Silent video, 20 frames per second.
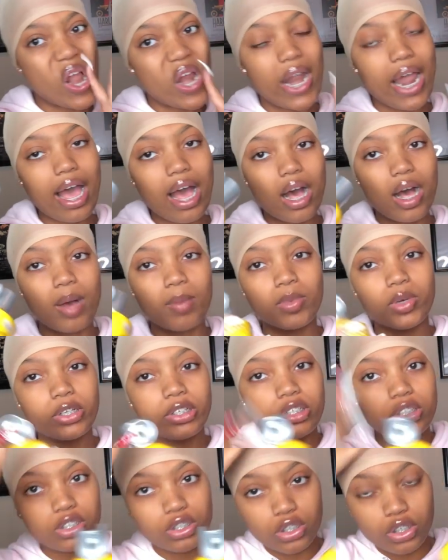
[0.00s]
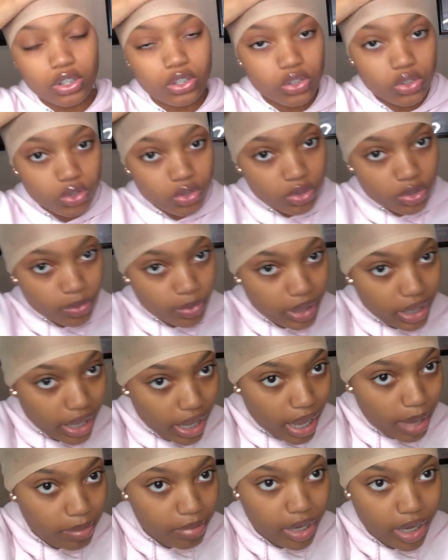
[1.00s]
now I'm gonna glue the wig
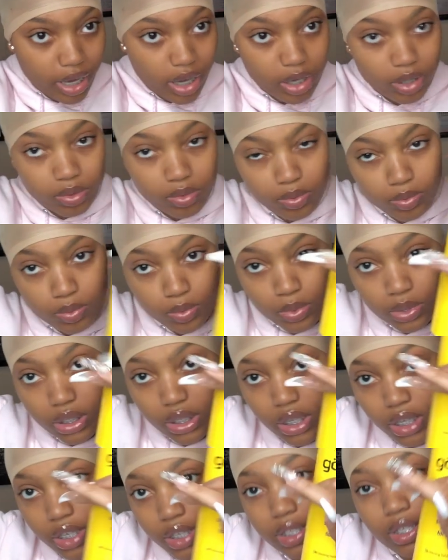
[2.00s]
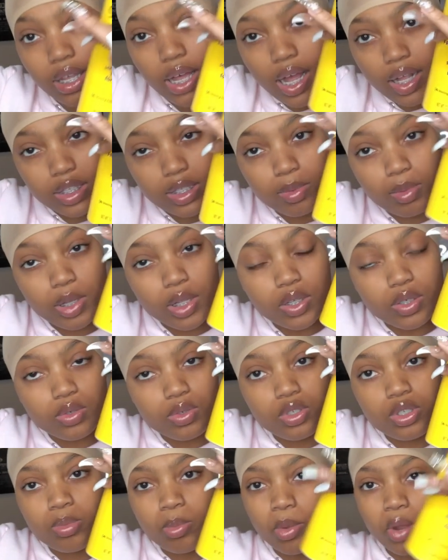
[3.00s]
cap down with this Got2b
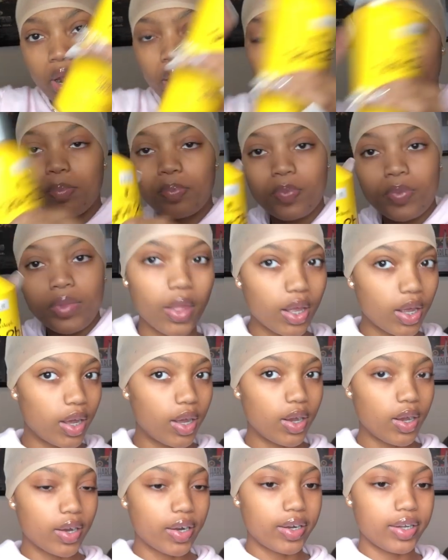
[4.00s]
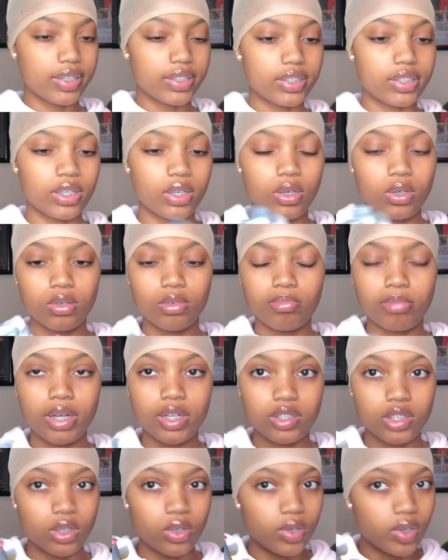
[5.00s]
glue spray. All right, so I'm about
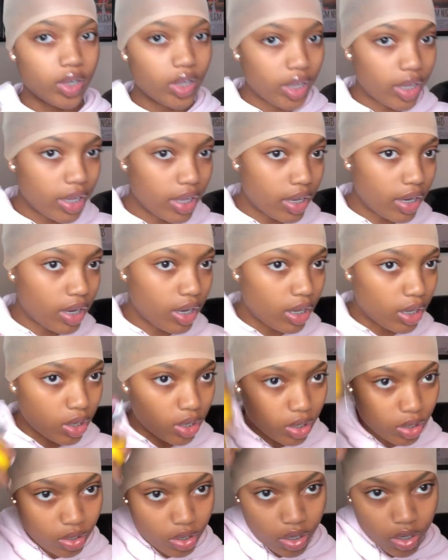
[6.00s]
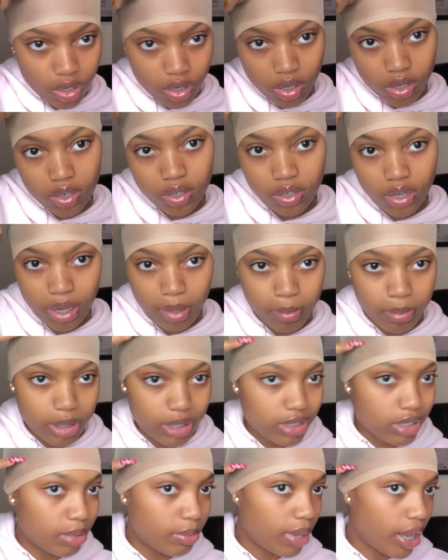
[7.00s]
to go ahead and go along like
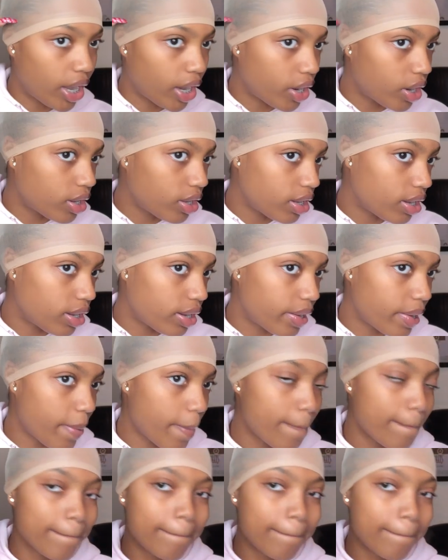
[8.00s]
basically my hairline.